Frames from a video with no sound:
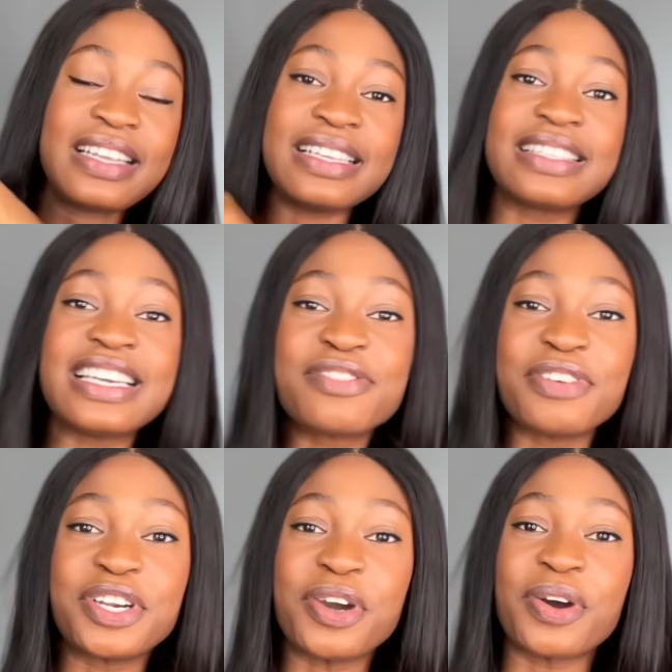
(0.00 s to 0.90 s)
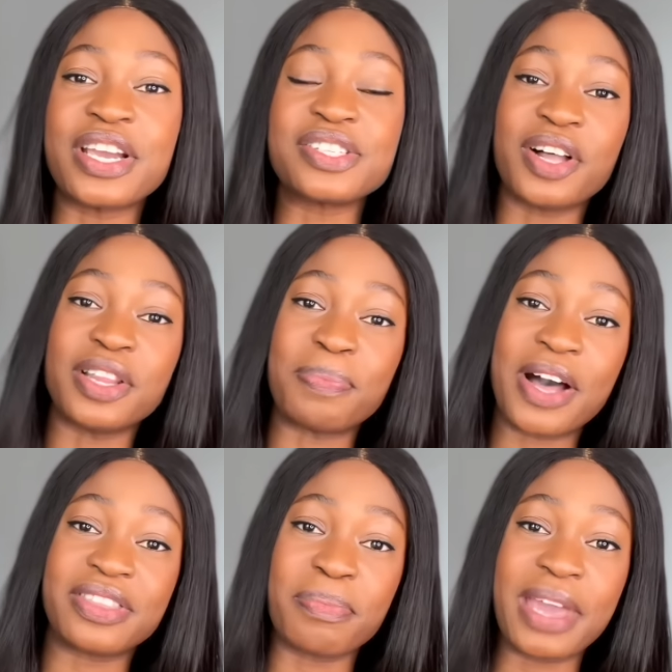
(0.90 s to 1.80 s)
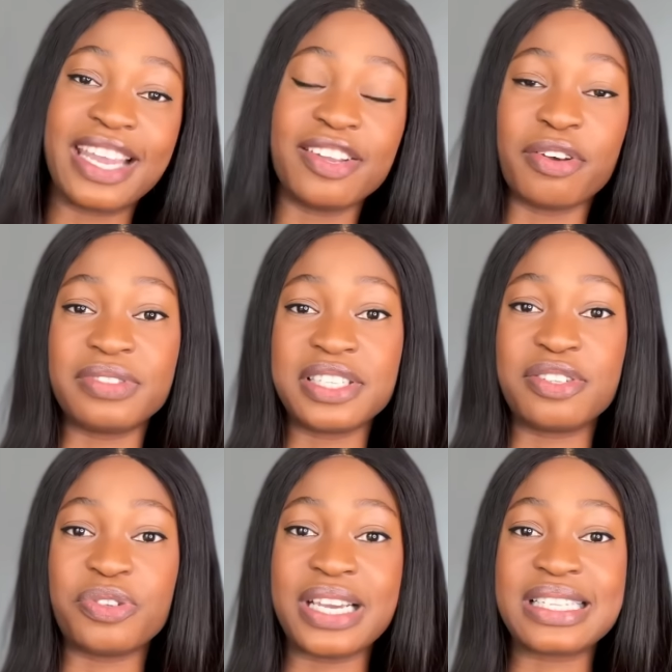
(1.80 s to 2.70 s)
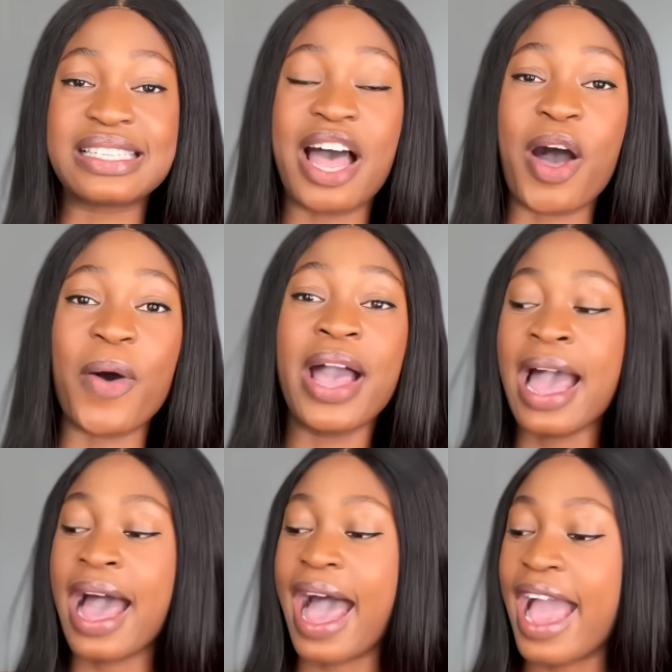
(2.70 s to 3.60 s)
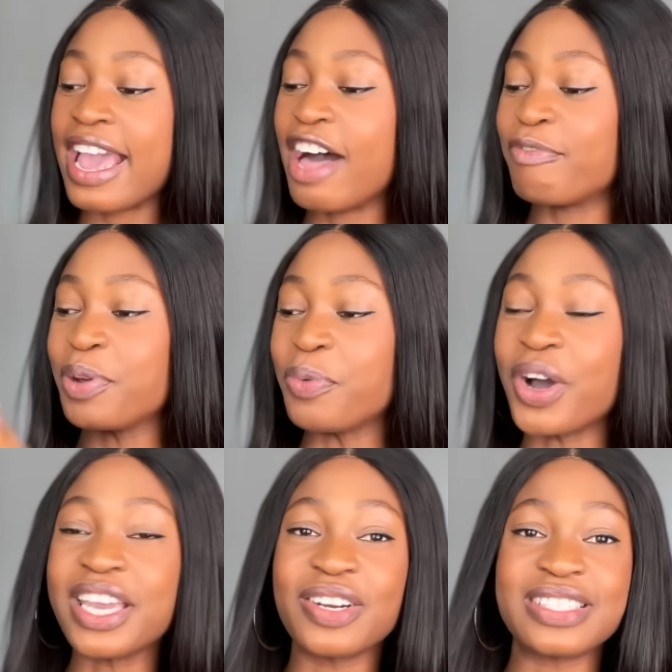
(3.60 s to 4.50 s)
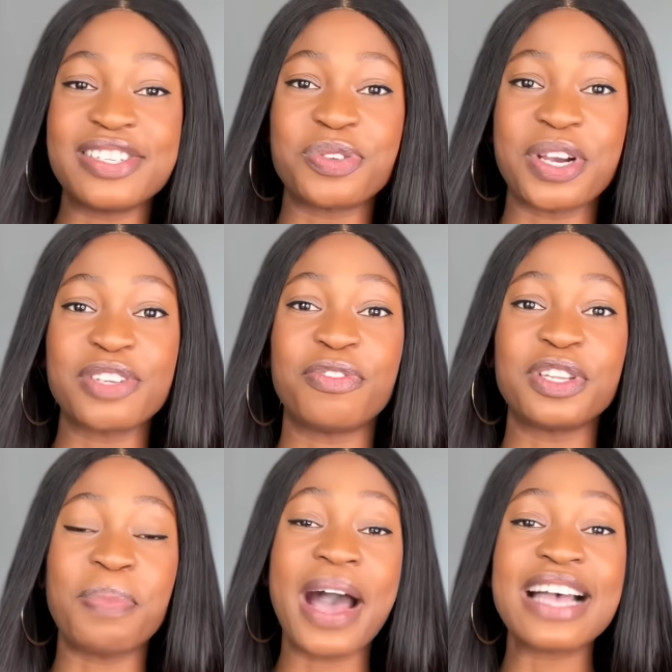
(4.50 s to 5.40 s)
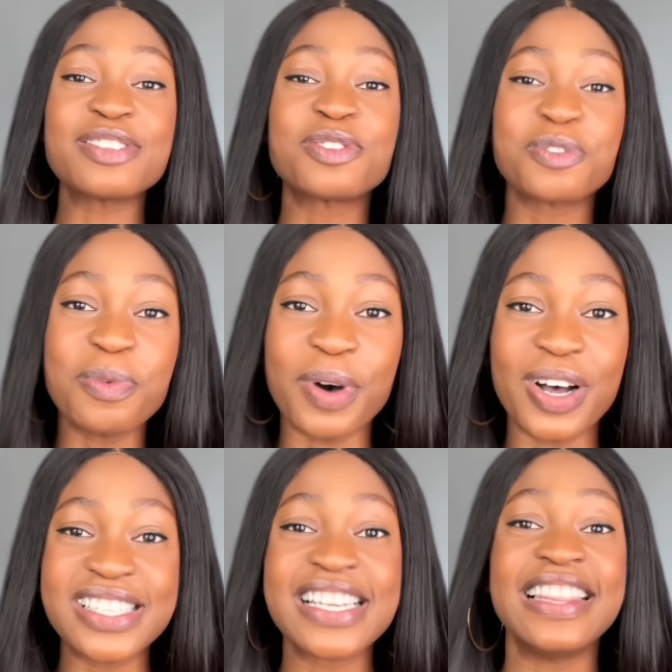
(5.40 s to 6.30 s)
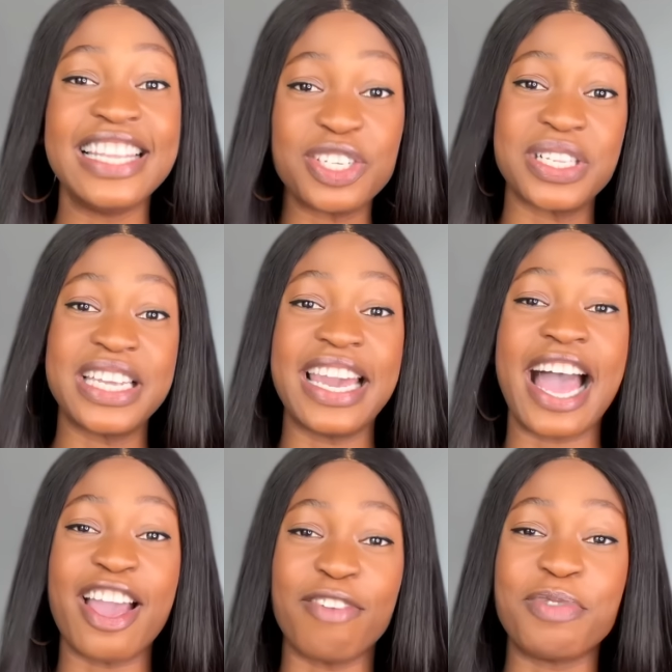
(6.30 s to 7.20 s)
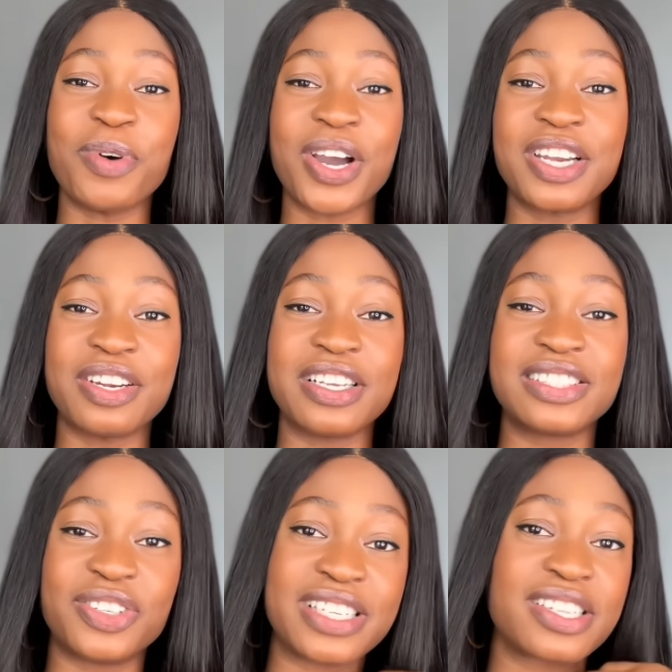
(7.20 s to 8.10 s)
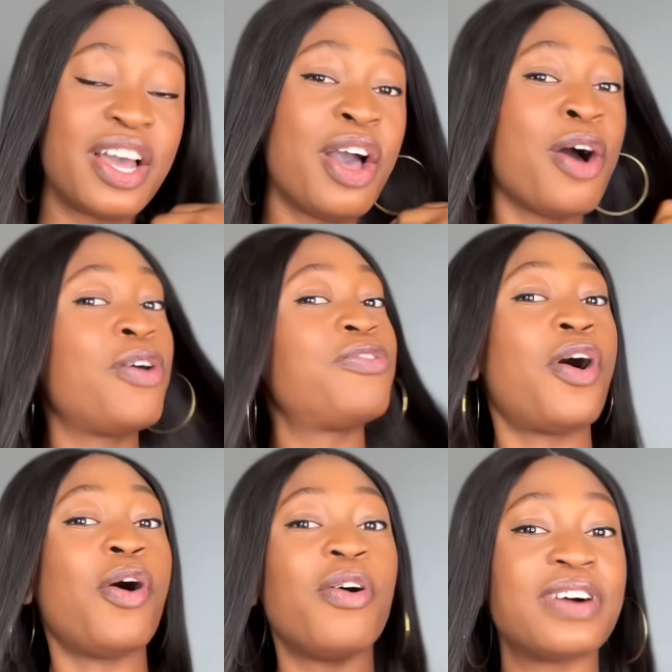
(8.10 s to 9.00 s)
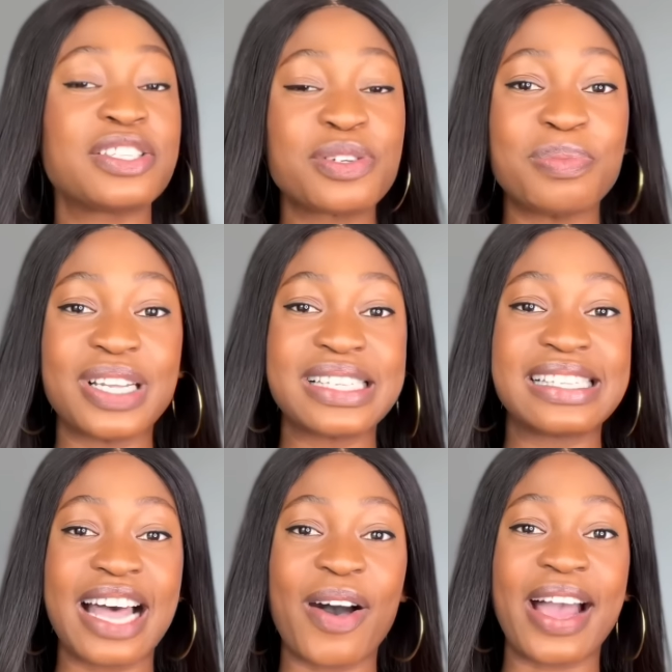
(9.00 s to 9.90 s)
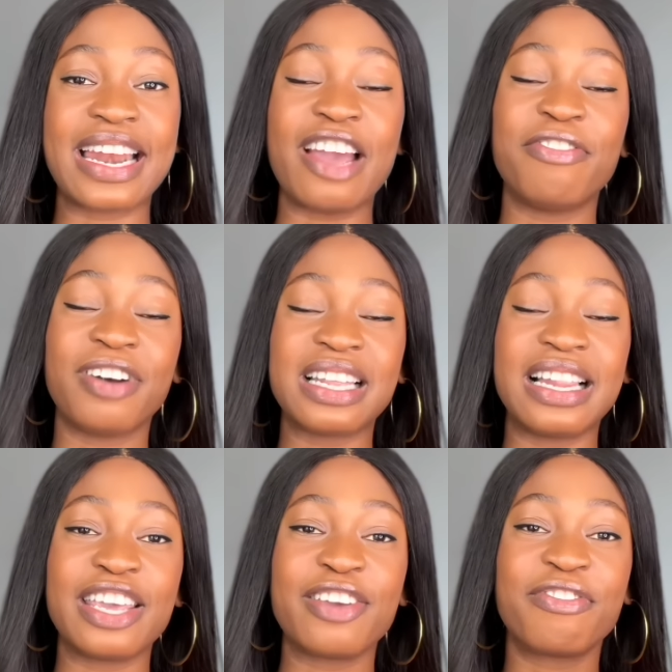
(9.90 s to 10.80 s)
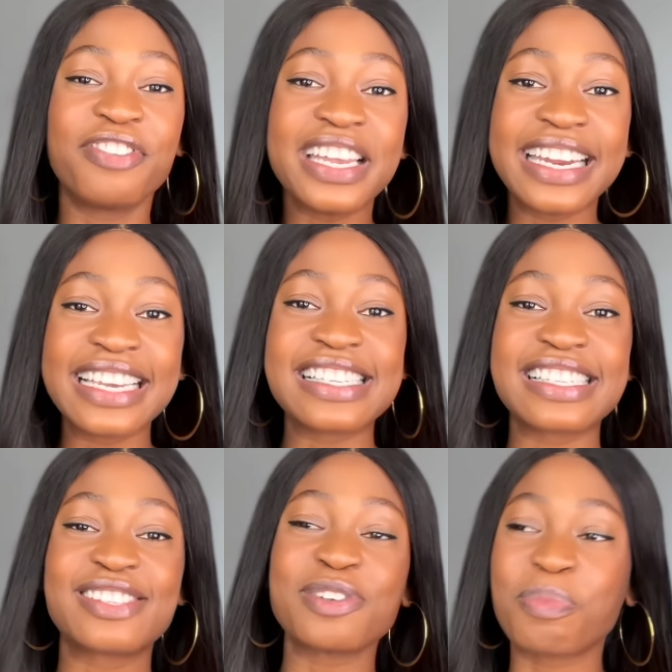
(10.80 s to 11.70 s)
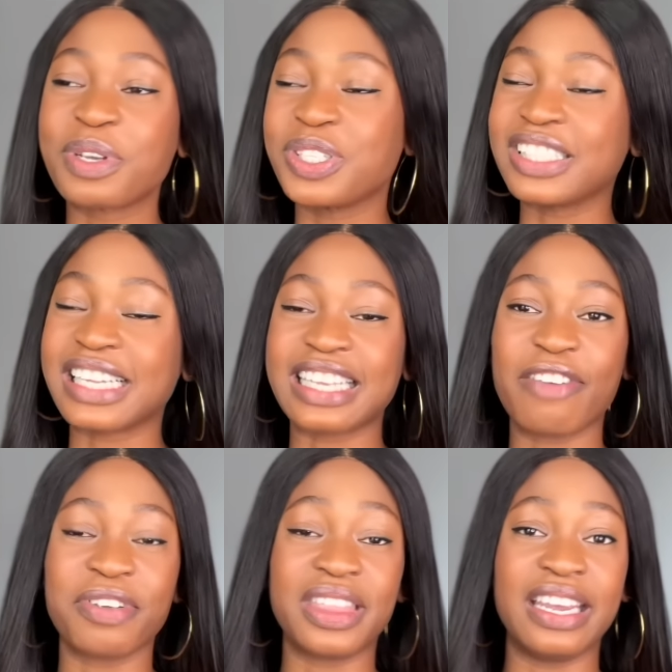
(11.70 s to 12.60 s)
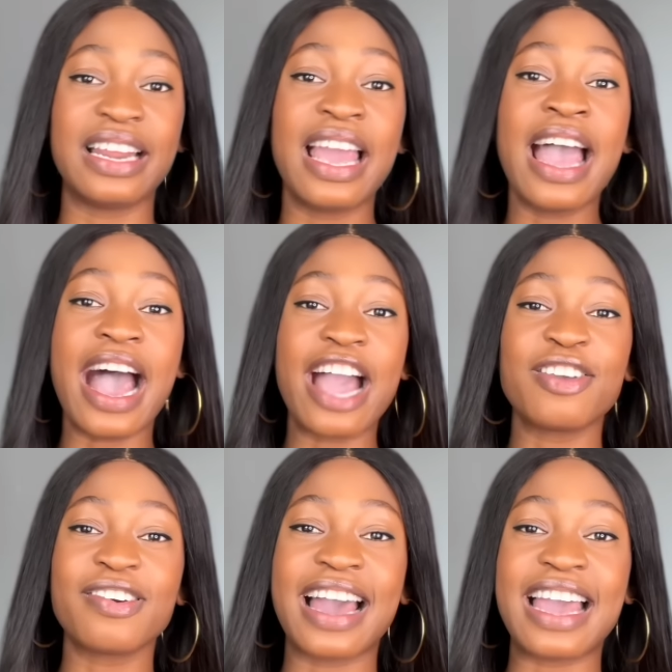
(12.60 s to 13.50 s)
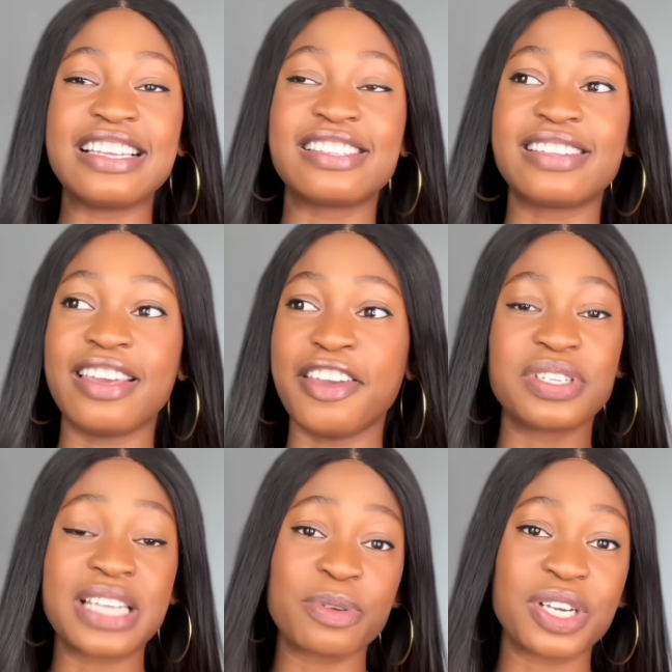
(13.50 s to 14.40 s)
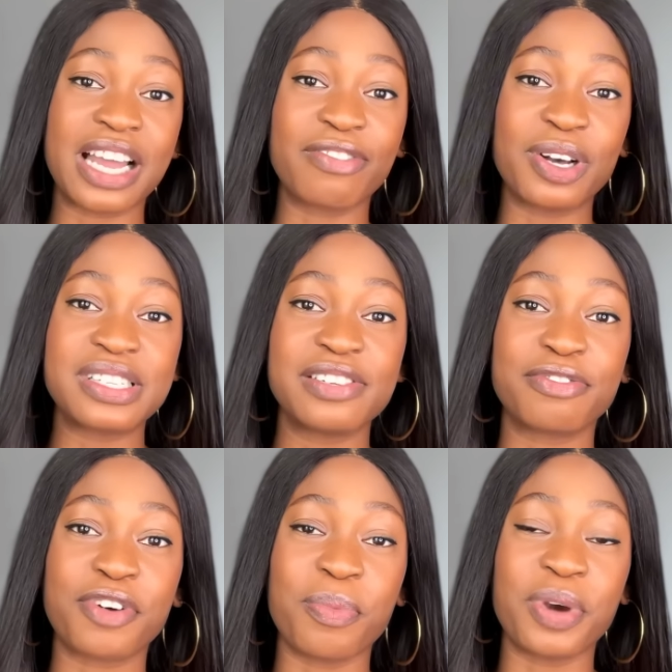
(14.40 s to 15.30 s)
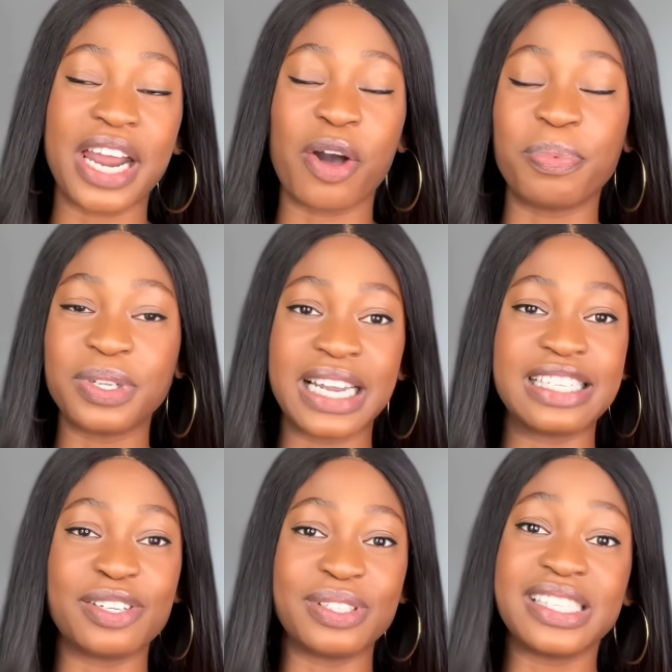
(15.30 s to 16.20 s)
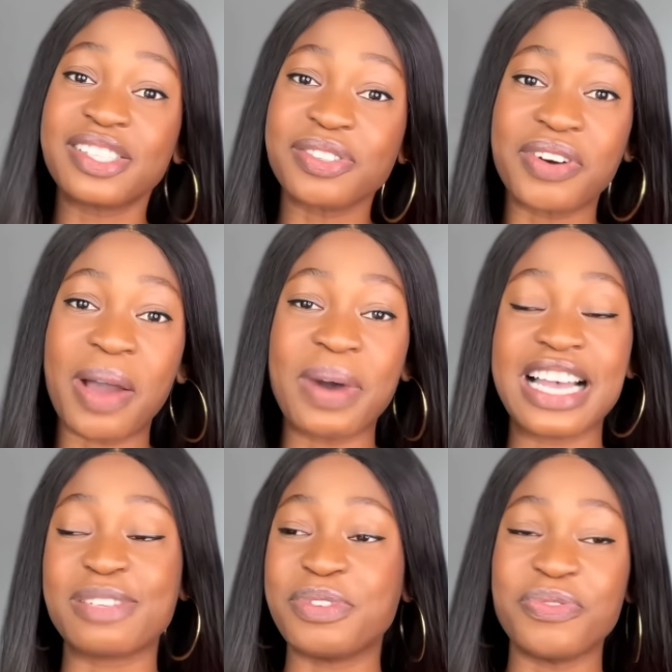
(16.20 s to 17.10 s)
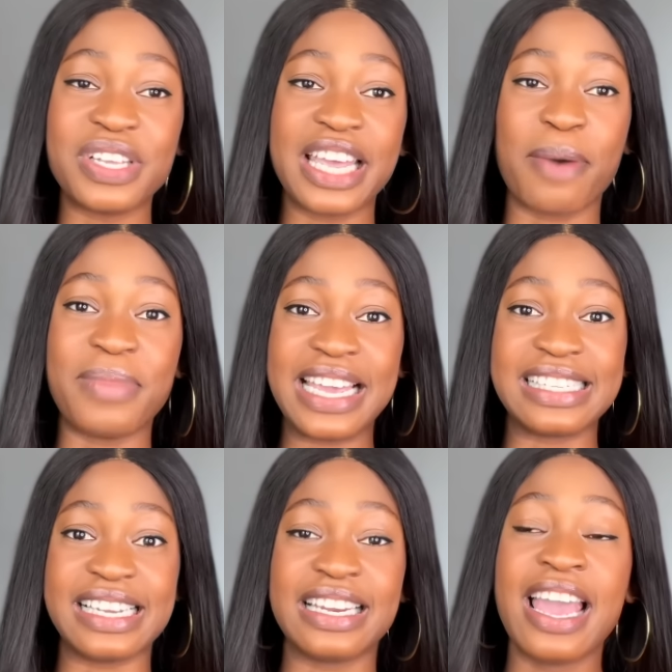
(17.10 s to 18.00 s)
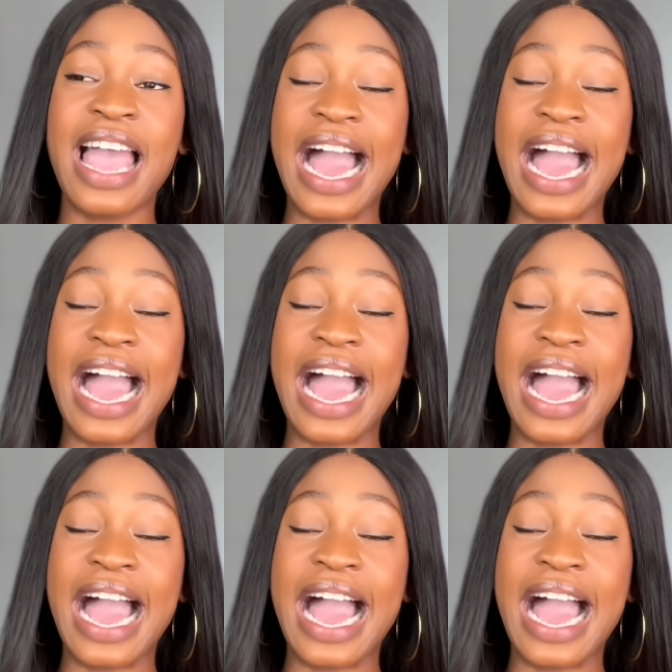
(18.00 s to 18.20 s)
this video is all about the making of this dress. Now, I have been working on this dress for the past 2 months. Literally, I have been working on the dress for over 2 months now, and I finally finished, took pictures and everything. And you guys, the reception I've gotten from when I uploaded it on Instagram has been really amazing.